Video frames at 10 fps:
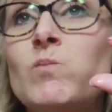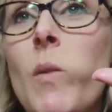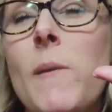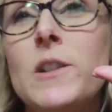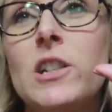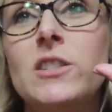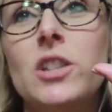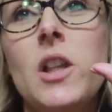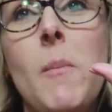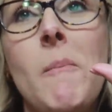No. Have you
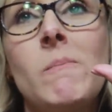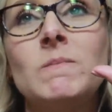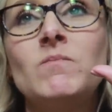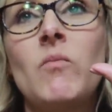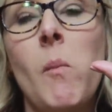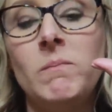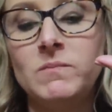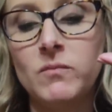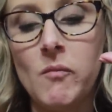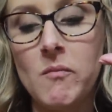tasted it?
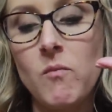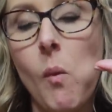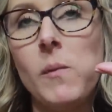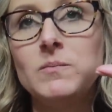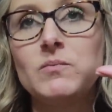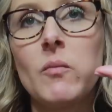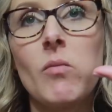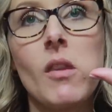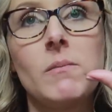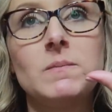It's just
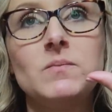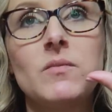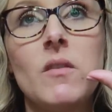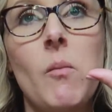really hot